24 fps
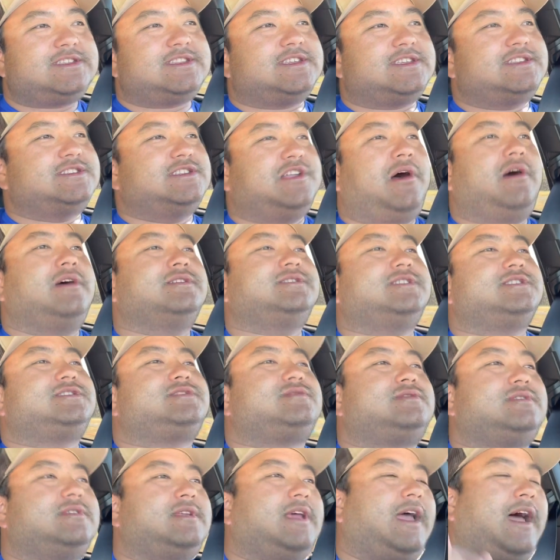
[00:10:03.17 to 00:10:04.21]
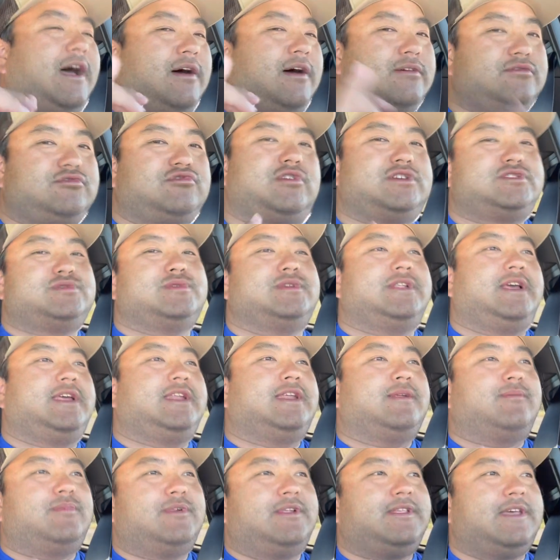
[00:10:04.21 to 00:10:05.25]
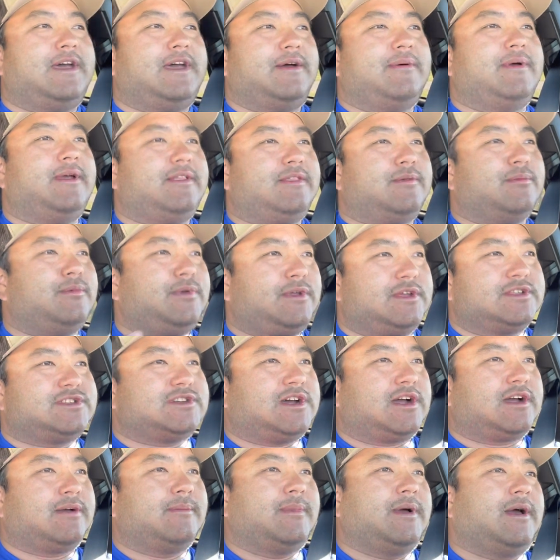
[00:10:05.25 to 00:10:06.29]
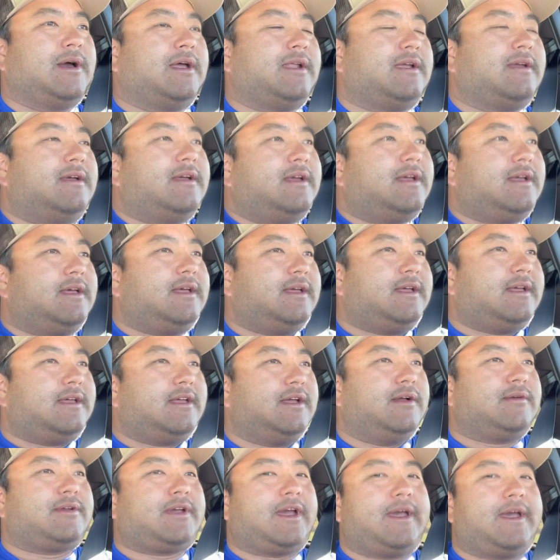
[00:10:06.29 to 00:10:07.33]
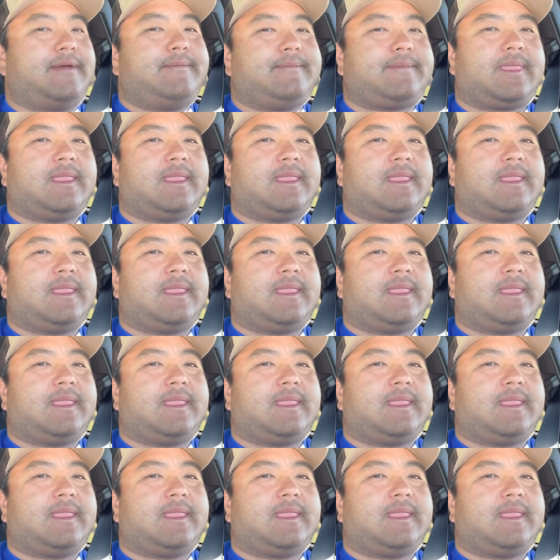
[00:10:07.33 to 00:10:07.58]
as long as it's outdoors related. Put it that way, then we can talk about it. Okay?